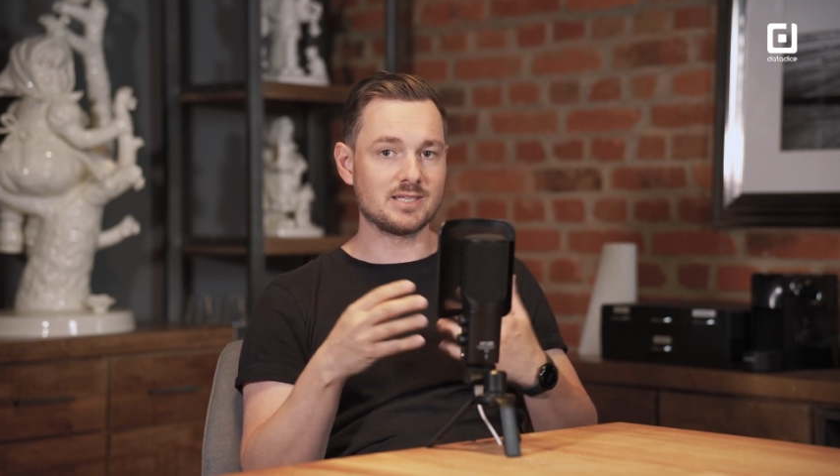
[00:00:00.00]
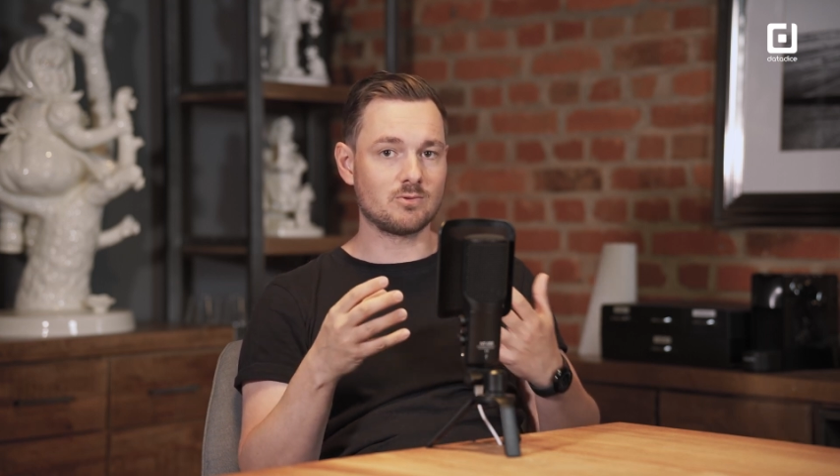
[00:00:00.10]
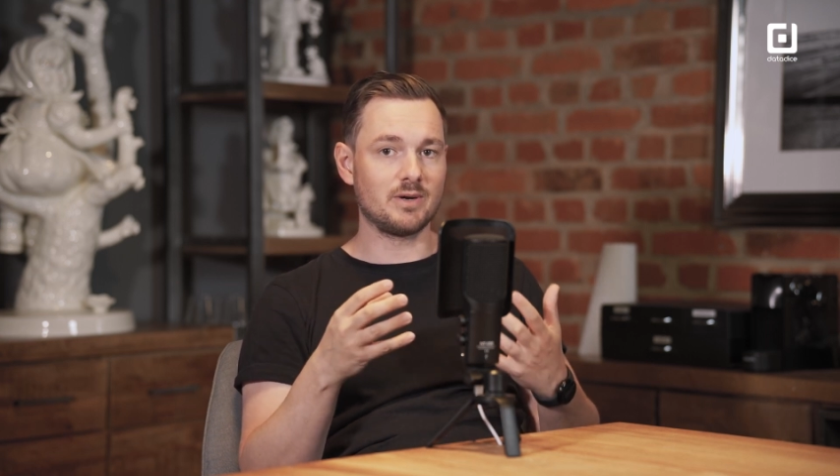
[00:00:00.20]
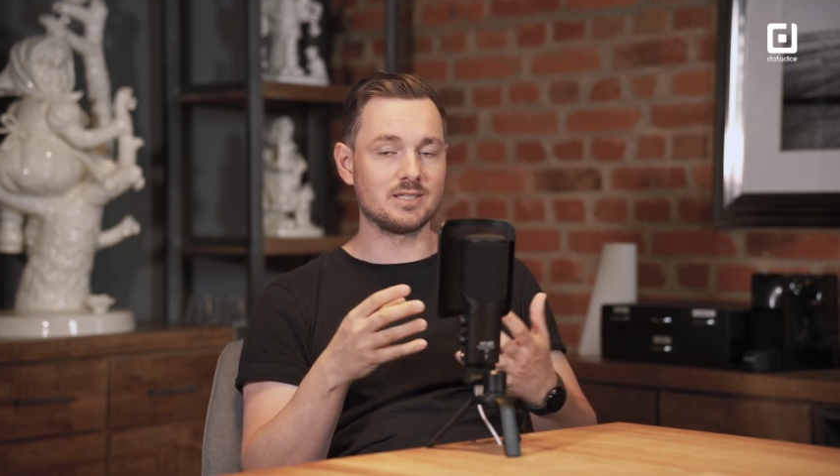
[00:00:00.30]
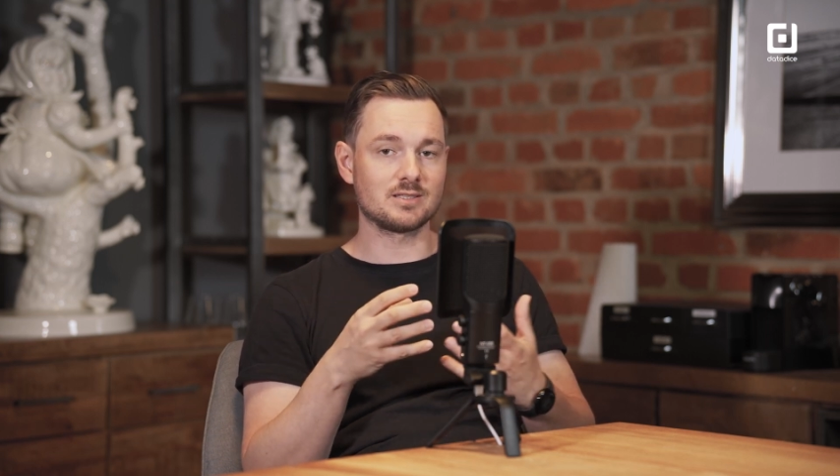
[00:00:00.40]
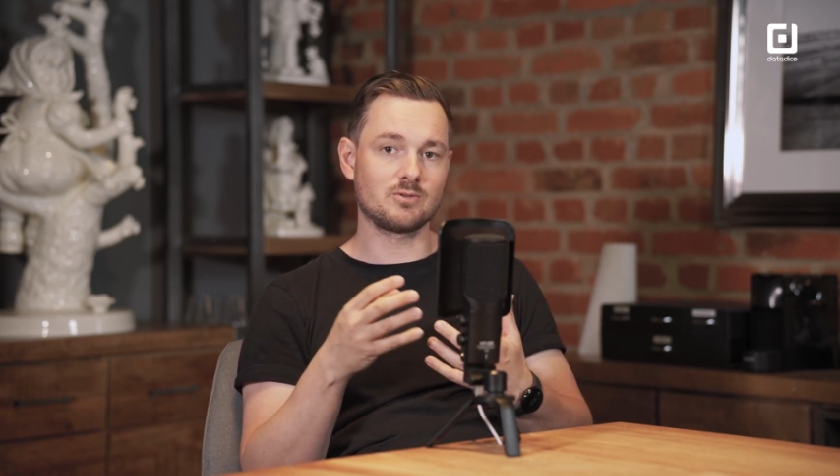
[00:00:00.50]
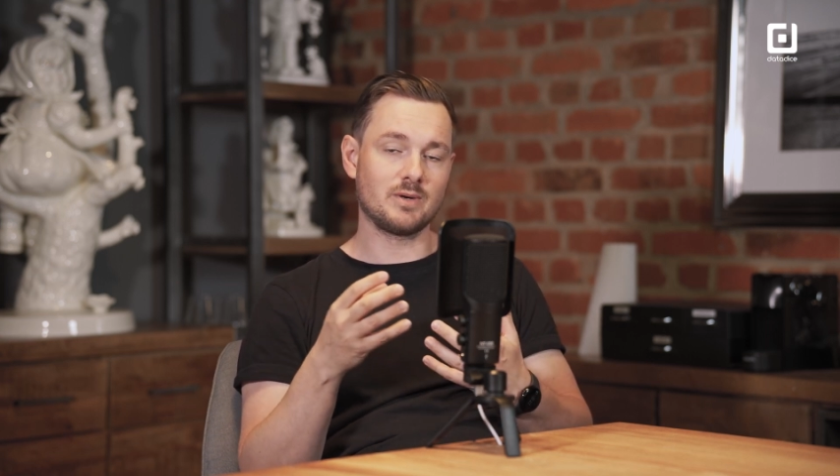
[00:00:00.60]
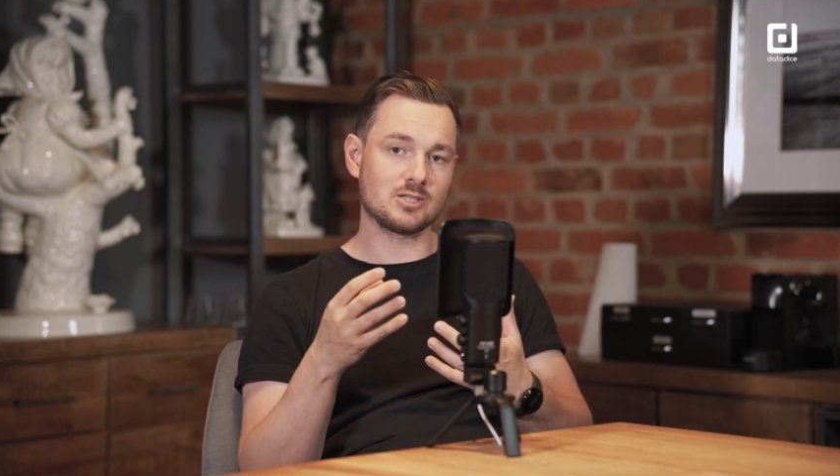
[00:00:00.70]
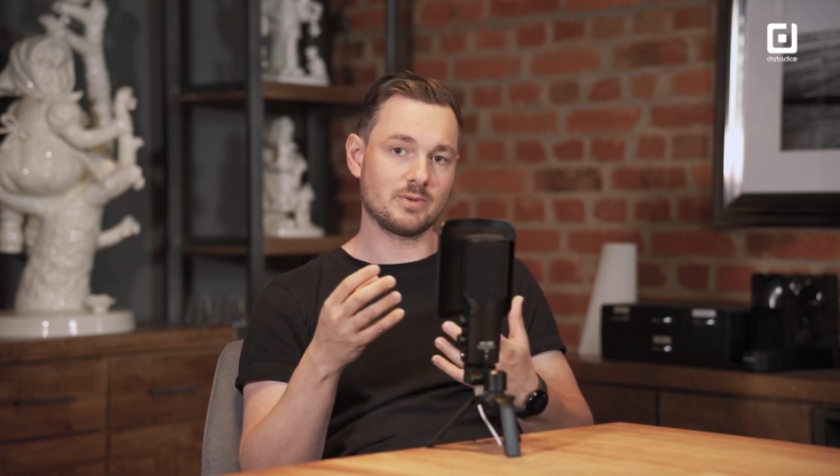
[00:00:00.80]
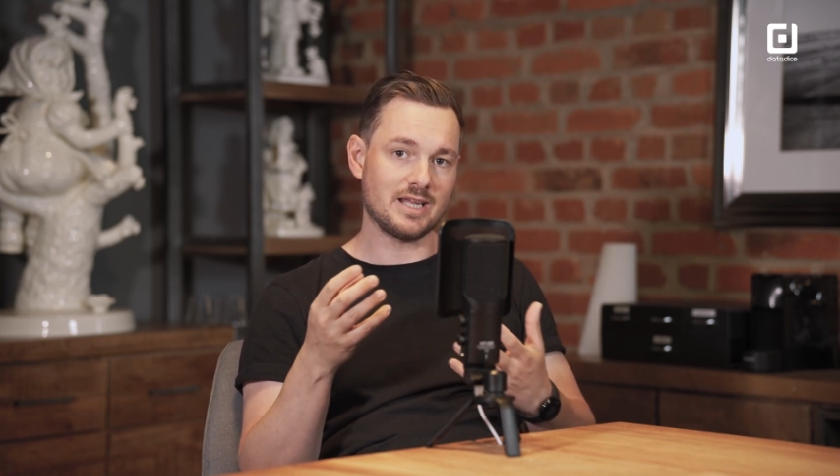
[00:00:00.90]

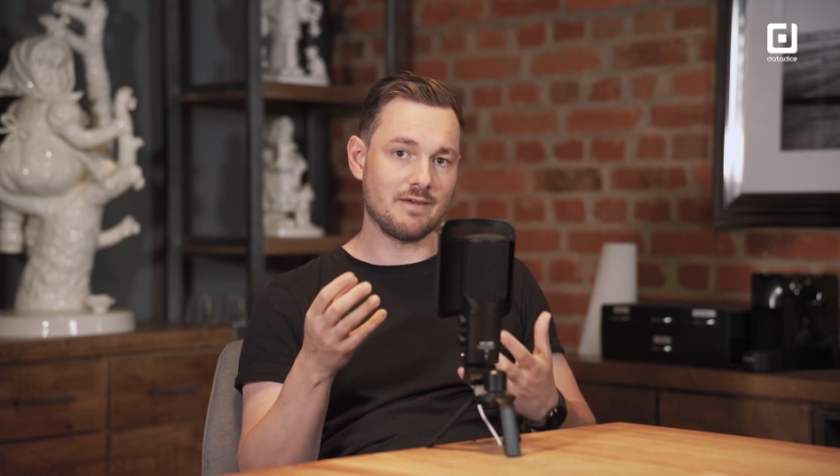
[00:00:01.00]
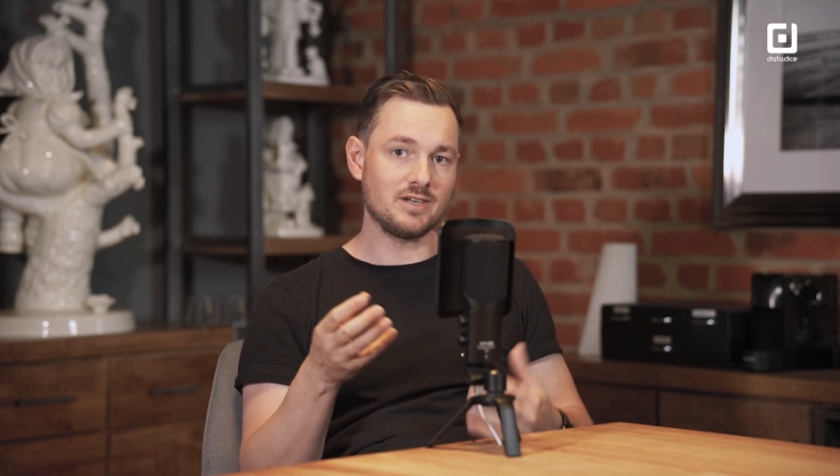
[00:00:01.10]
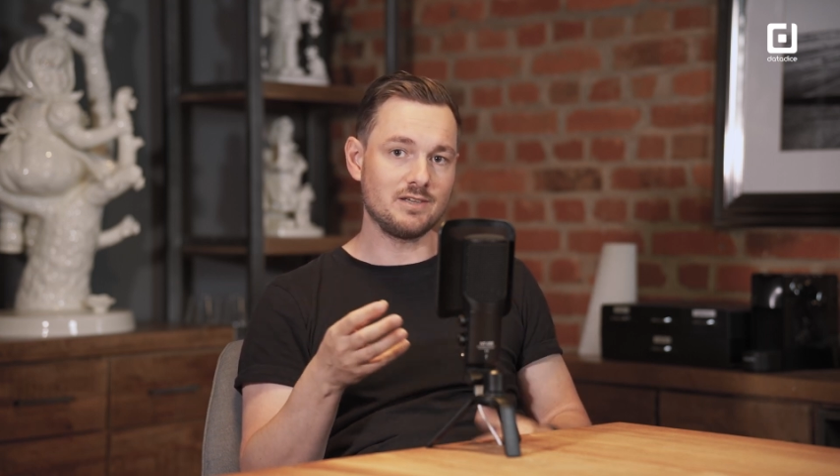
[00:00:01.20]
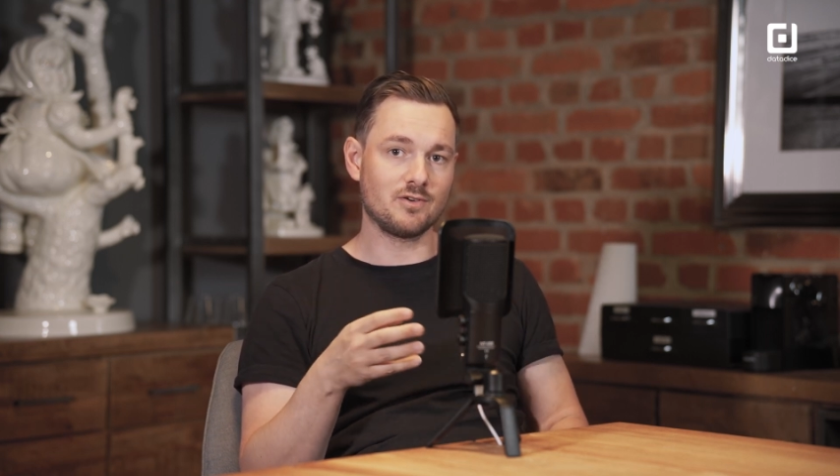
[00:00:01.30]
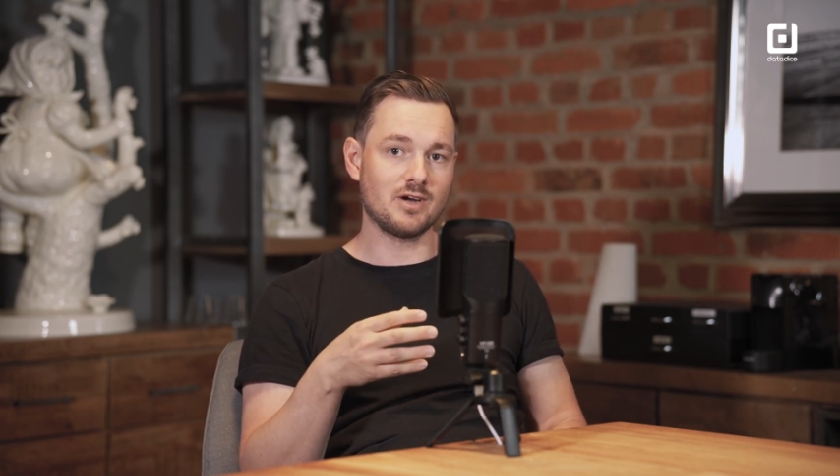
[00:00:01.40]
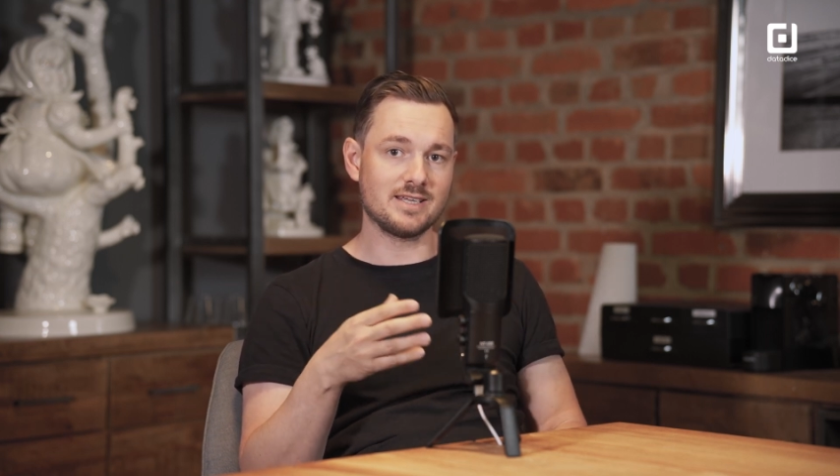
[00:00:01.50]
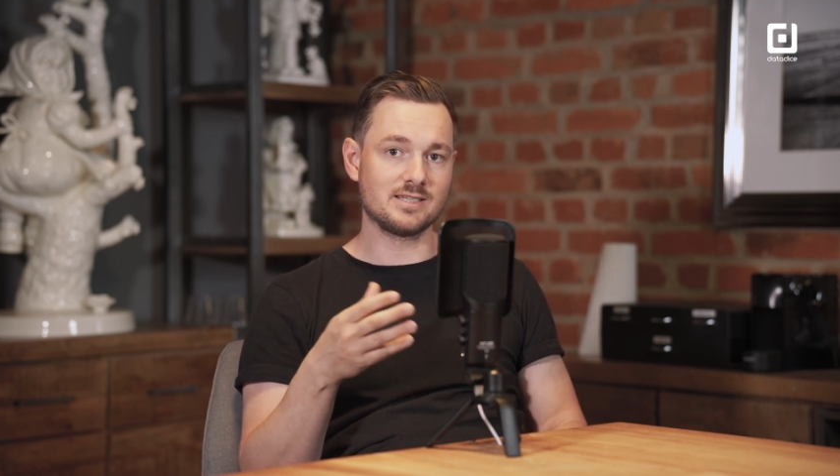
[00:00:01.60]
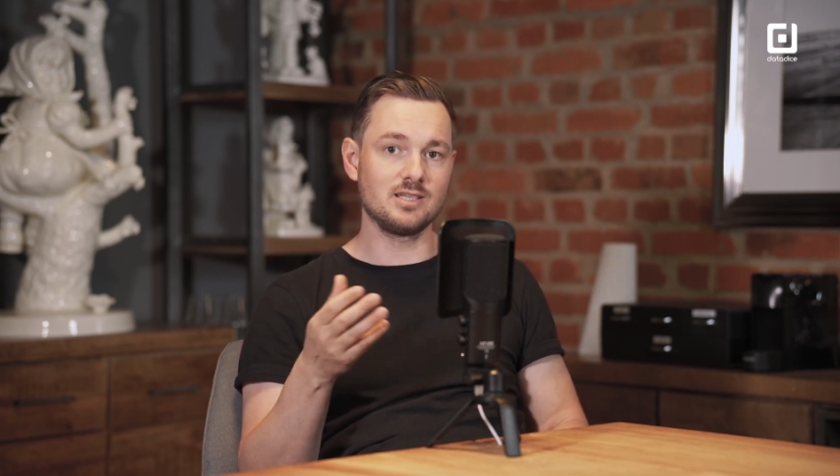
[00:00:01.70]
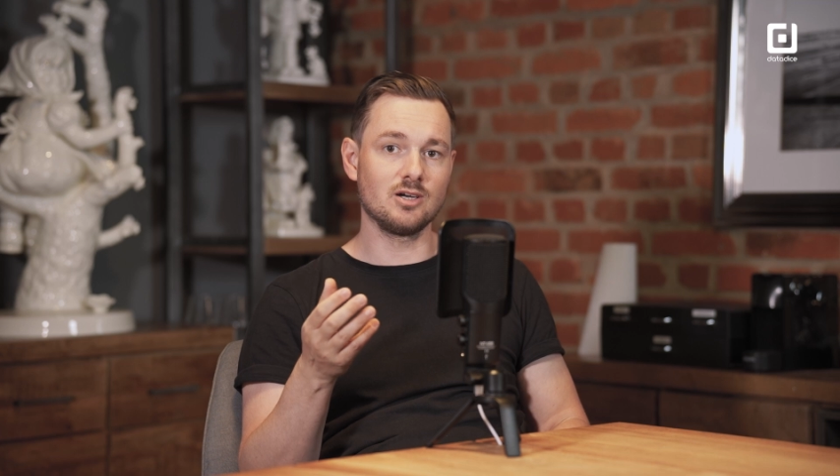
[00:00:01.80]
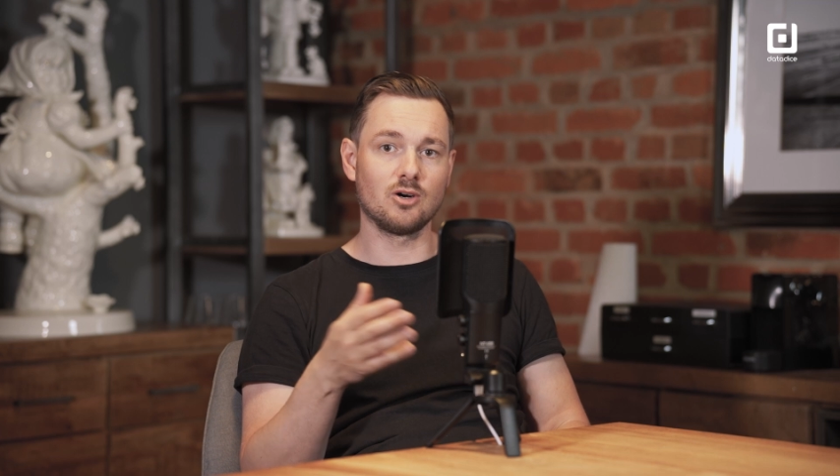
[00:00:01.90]
quite heavily for
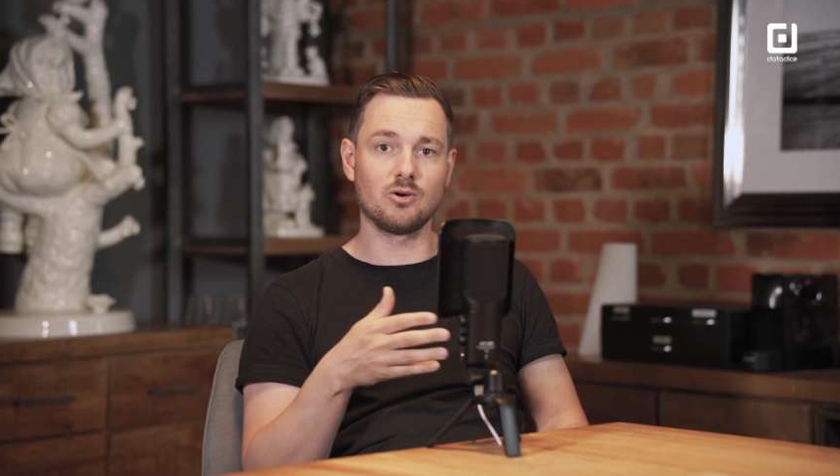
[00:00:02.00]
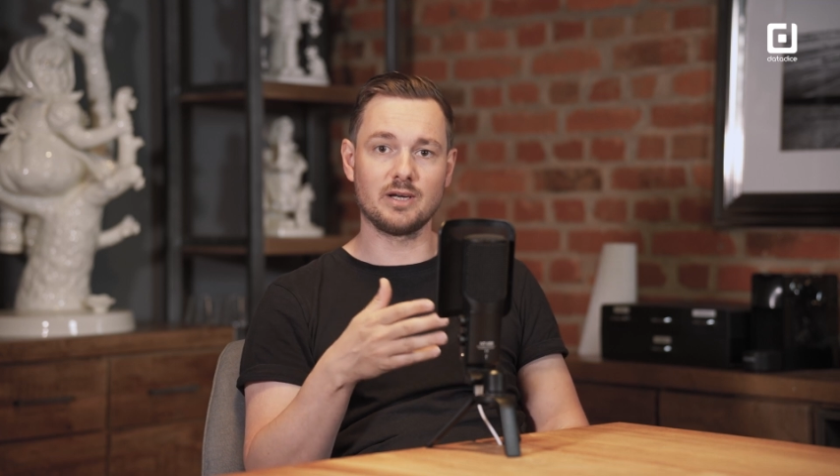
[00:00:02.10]
SEO,